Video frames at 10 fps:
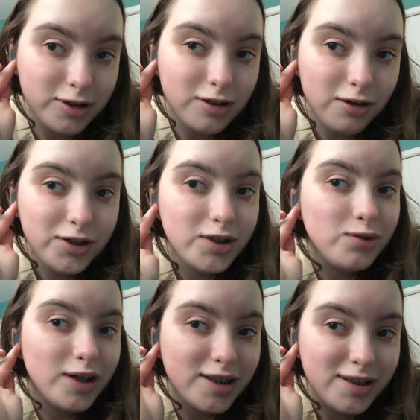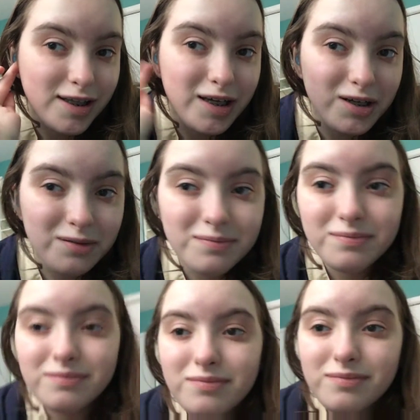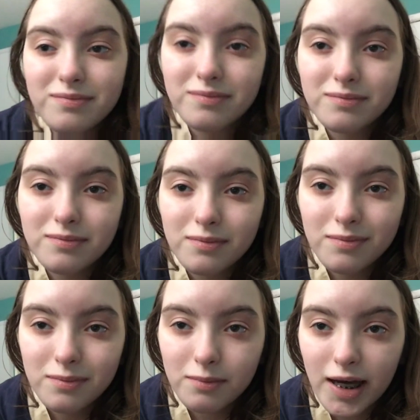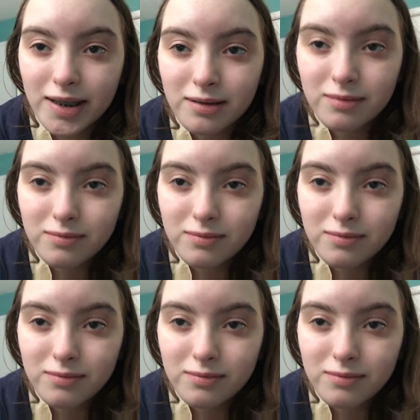Talk to you guys later. Bye.